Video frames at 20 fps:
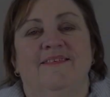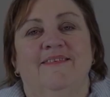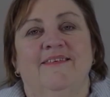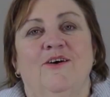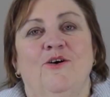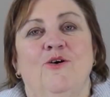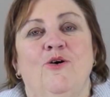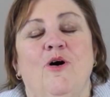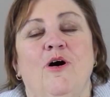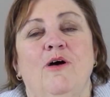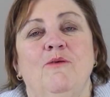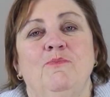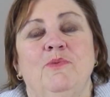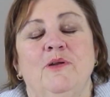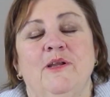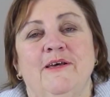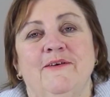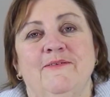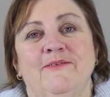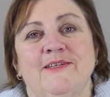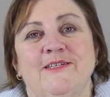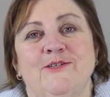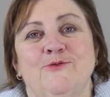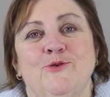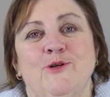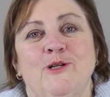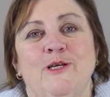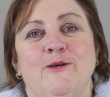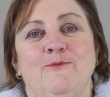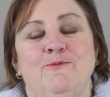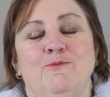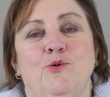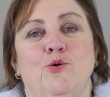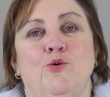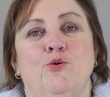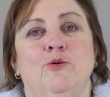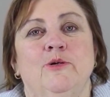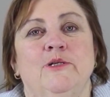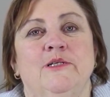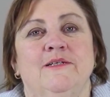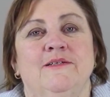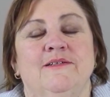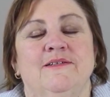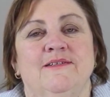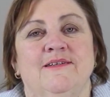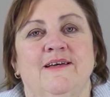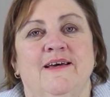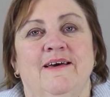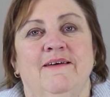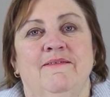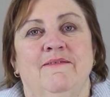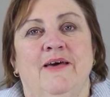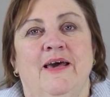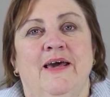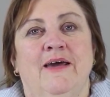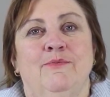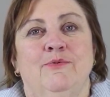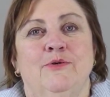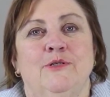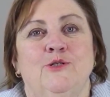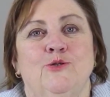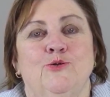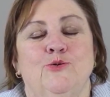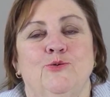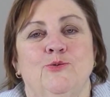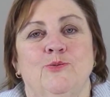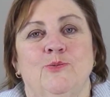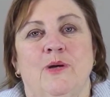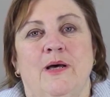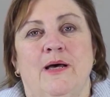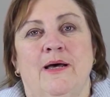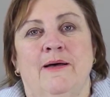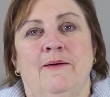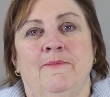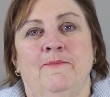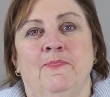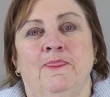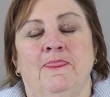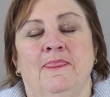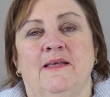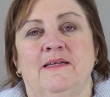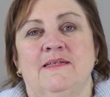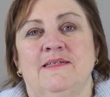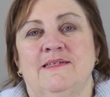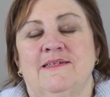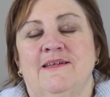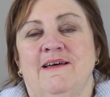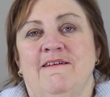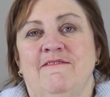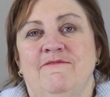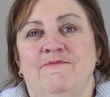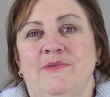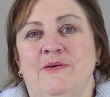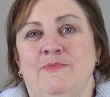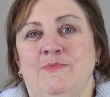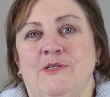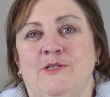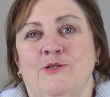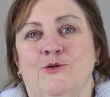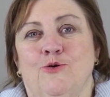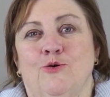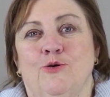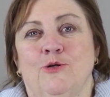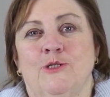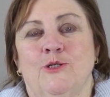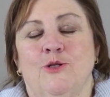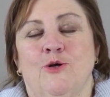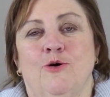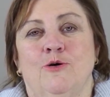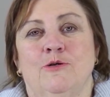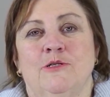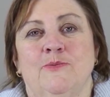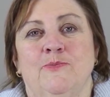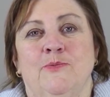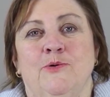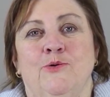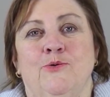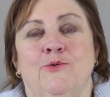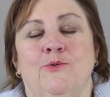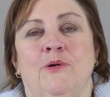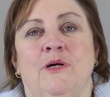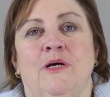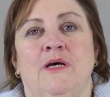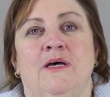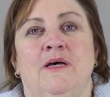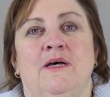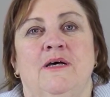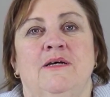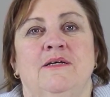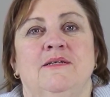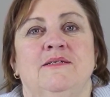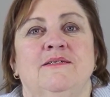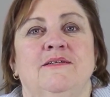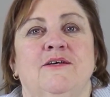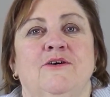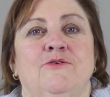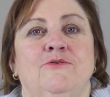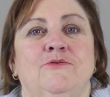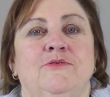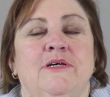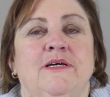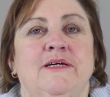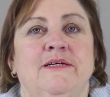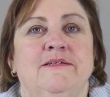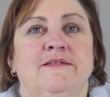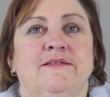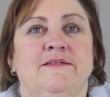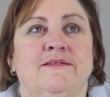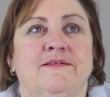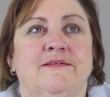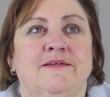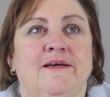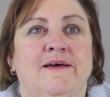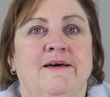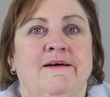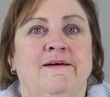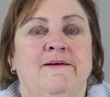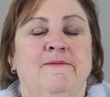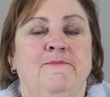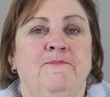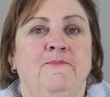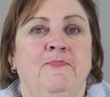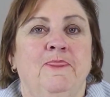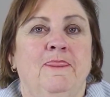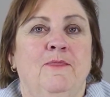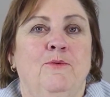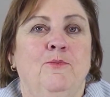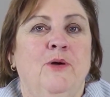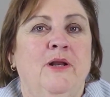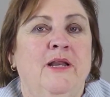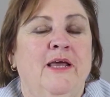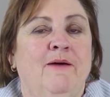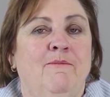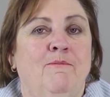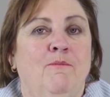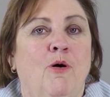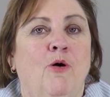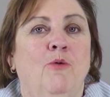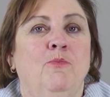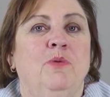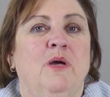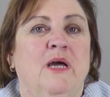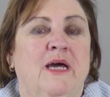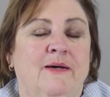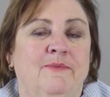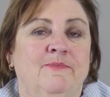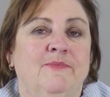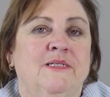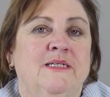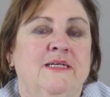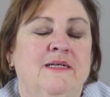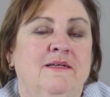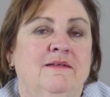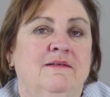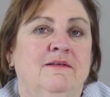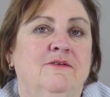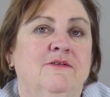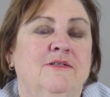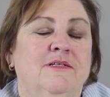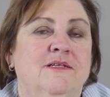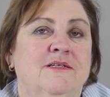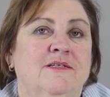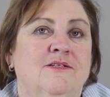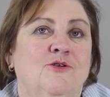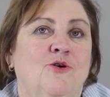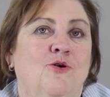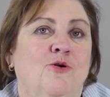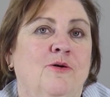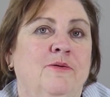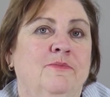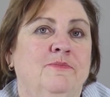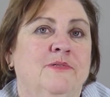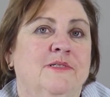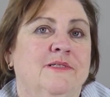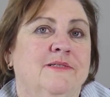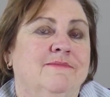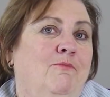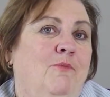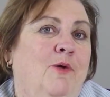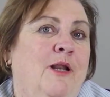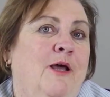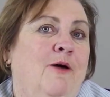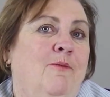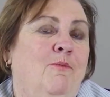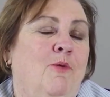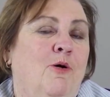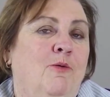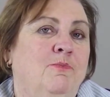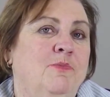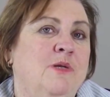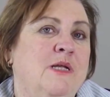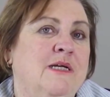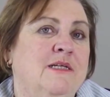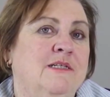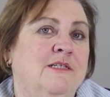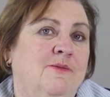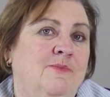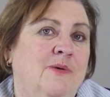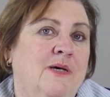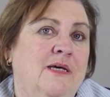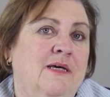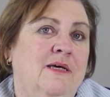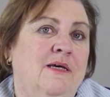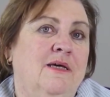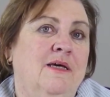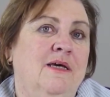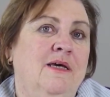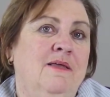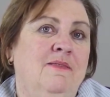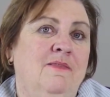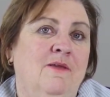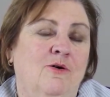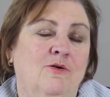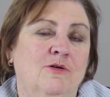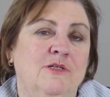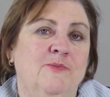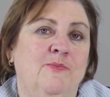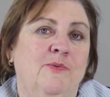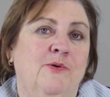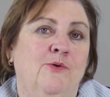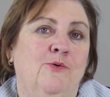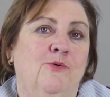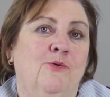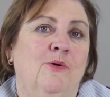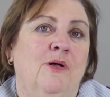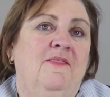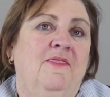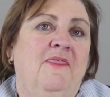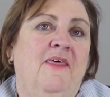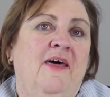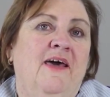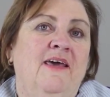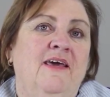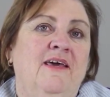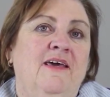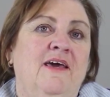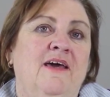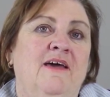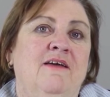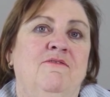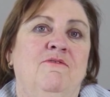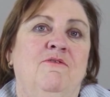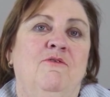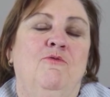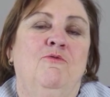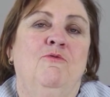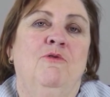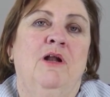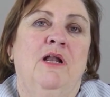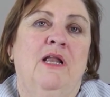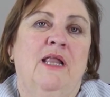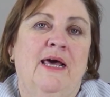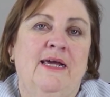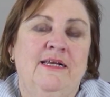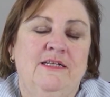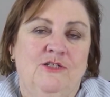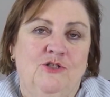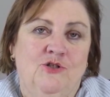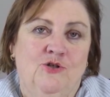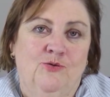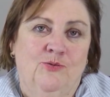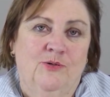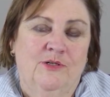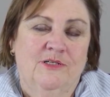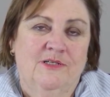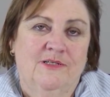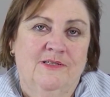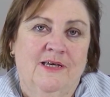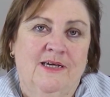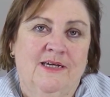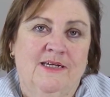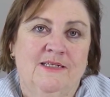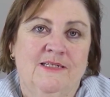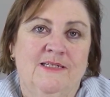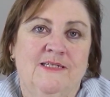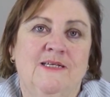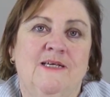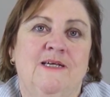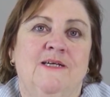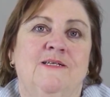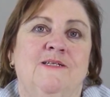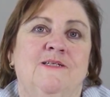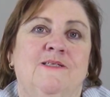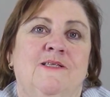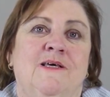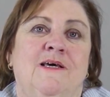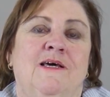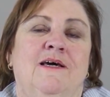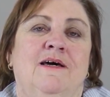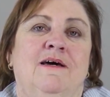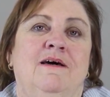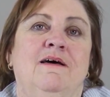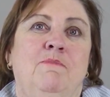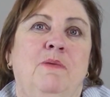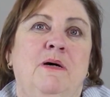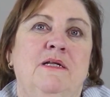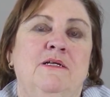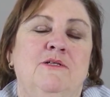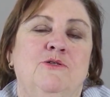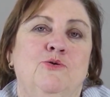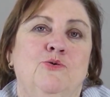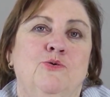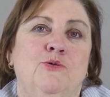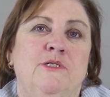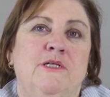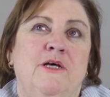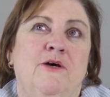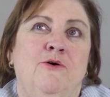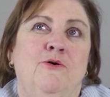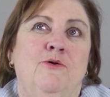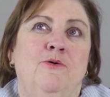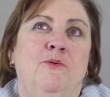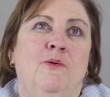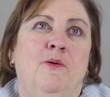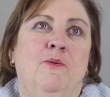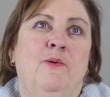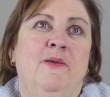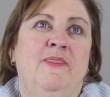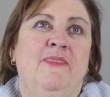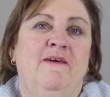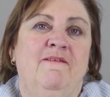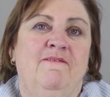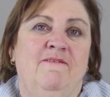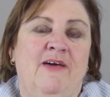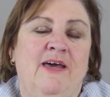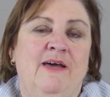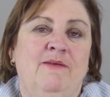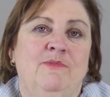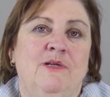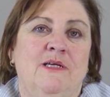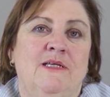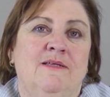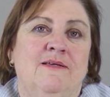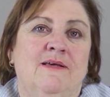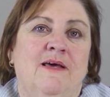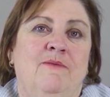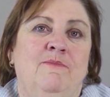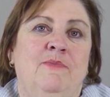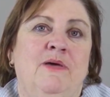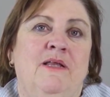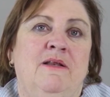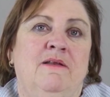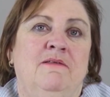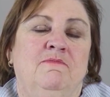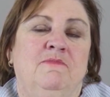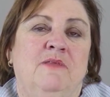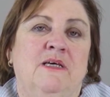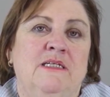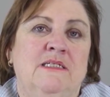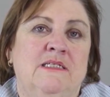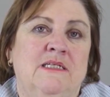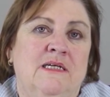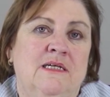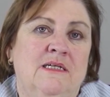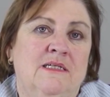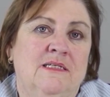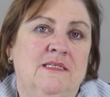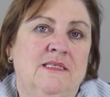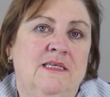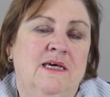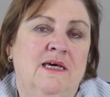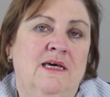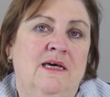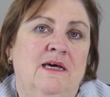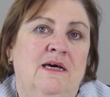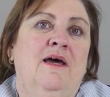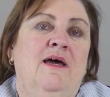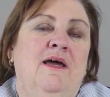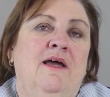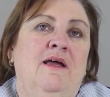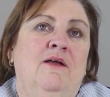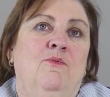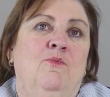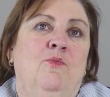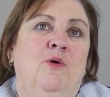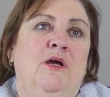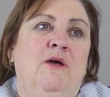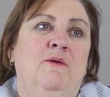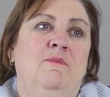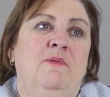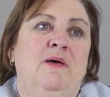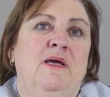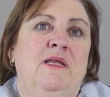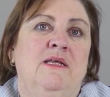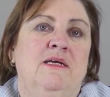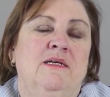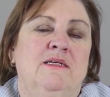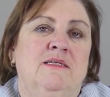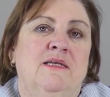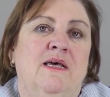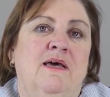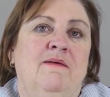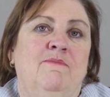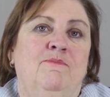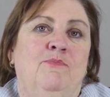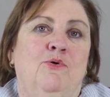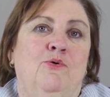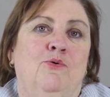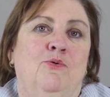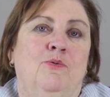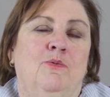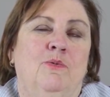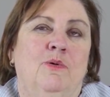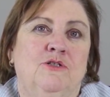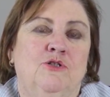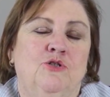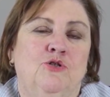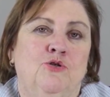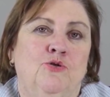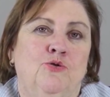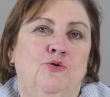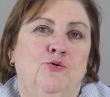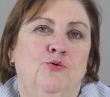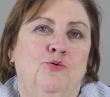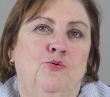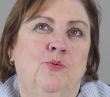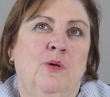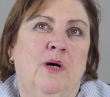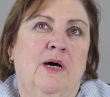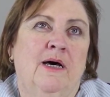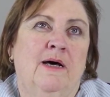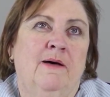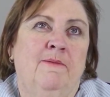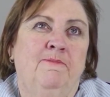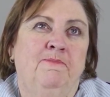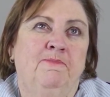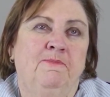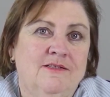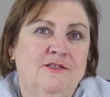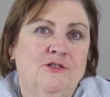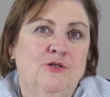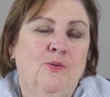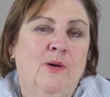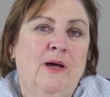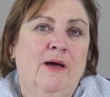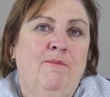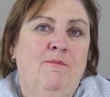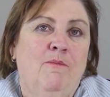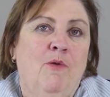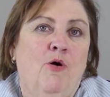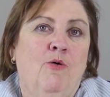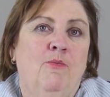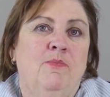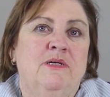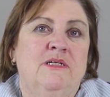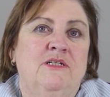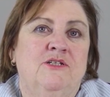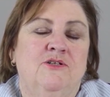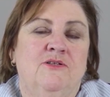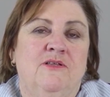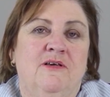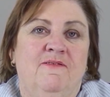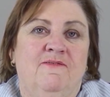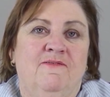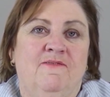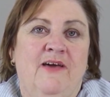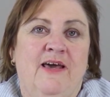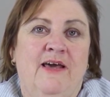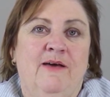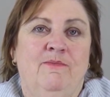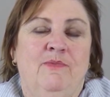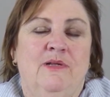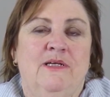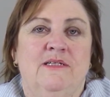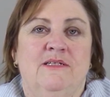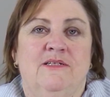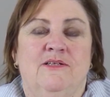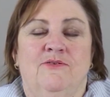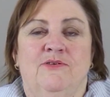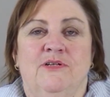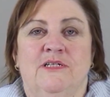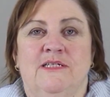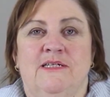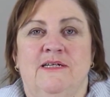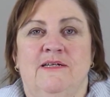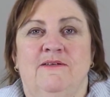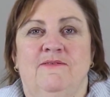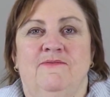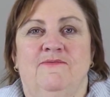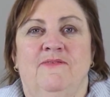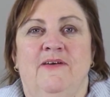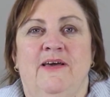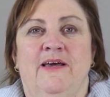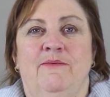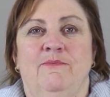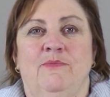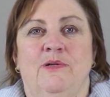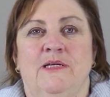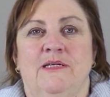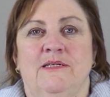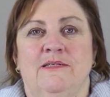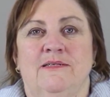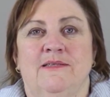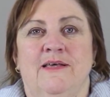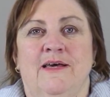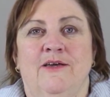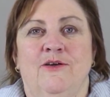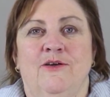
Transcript: So I believe it's really important to have Aboriginal staff members across the hospital, so that when our mob comes in, because there's times when our mob need to be in the hospital, they can relate to us, they can see us there. But it's also when their families come in, they see us there, and we can be an example to our mob and to their families, their extended families,